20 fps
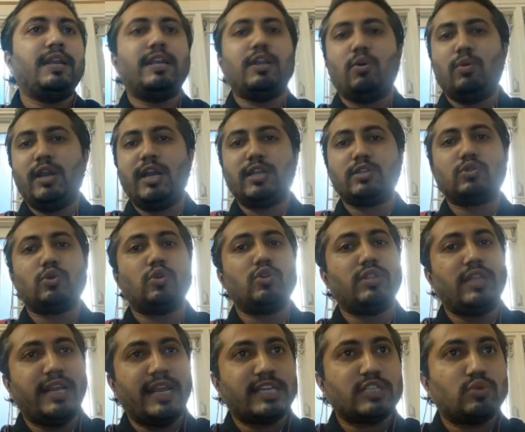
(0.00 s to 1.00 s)
Now let us go to
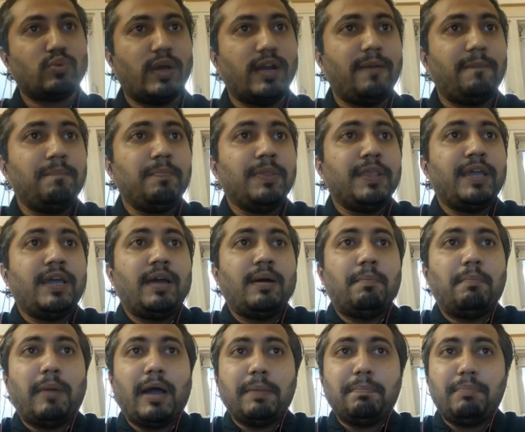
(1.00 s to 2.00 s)
the next one.
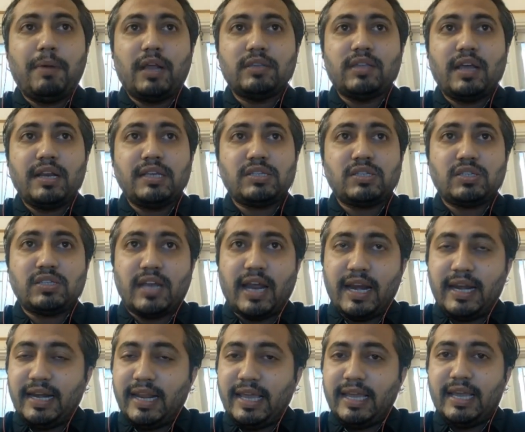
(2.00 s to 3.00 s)
My brother is
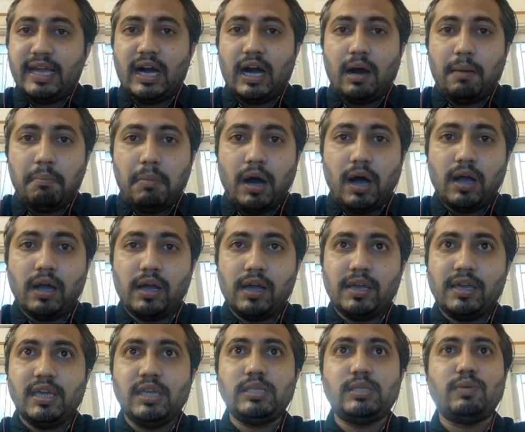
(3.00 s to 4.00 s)
standing among
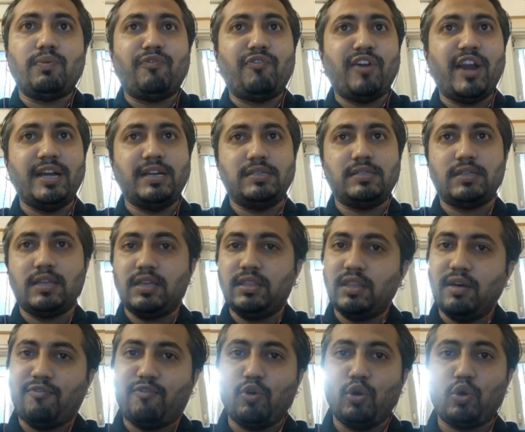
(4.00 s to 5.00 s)
his friends
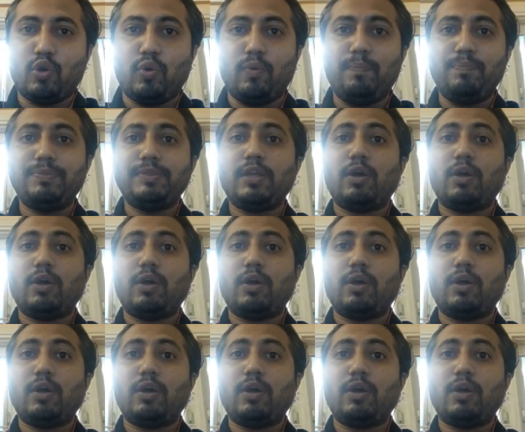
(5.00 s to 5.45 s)
in the photo.